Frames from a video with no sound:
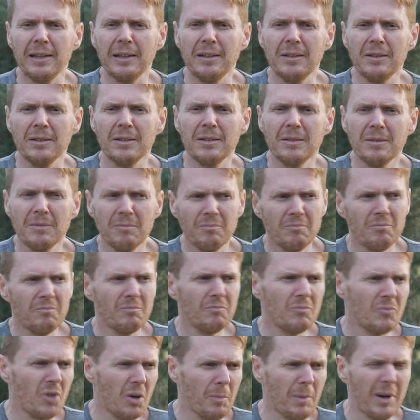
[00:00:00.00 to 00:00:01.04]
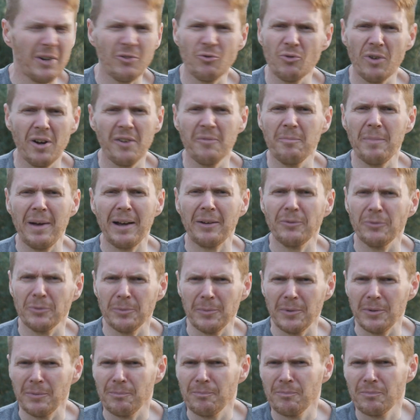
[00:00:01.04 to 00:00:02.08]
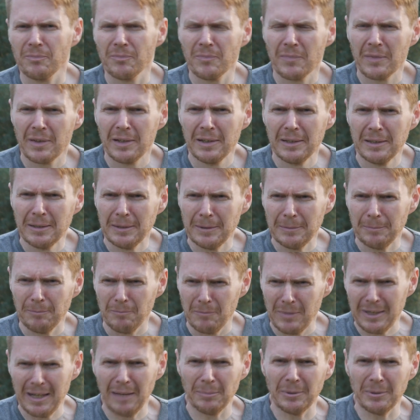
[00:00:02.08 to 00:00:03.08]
and on my drive back from a